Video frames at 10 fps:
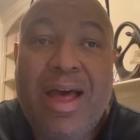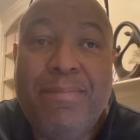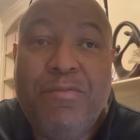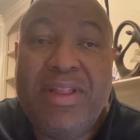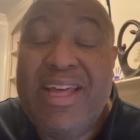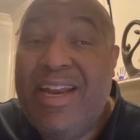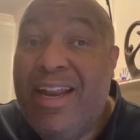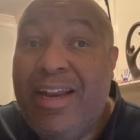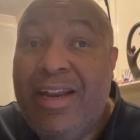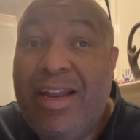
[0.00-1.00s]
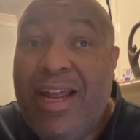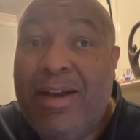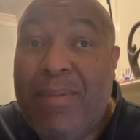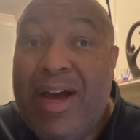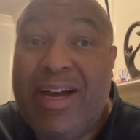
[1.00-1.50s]
within and
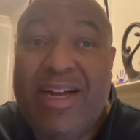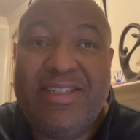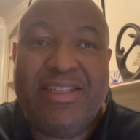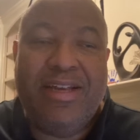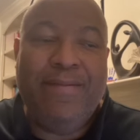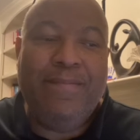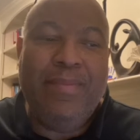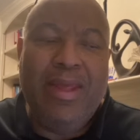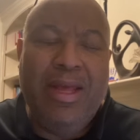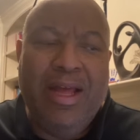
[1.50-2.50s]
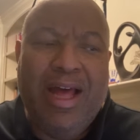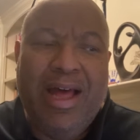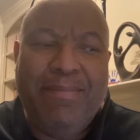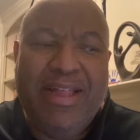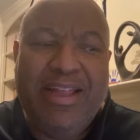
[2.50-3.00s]
among us.
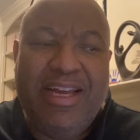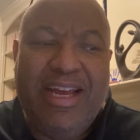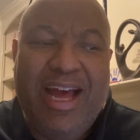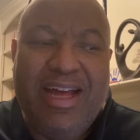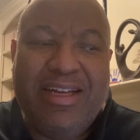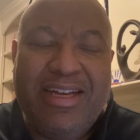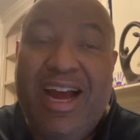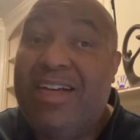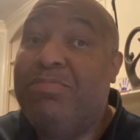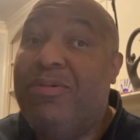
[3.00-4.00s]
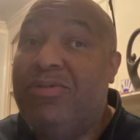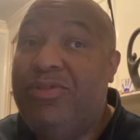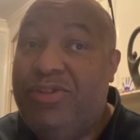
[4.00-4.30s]
In the gospel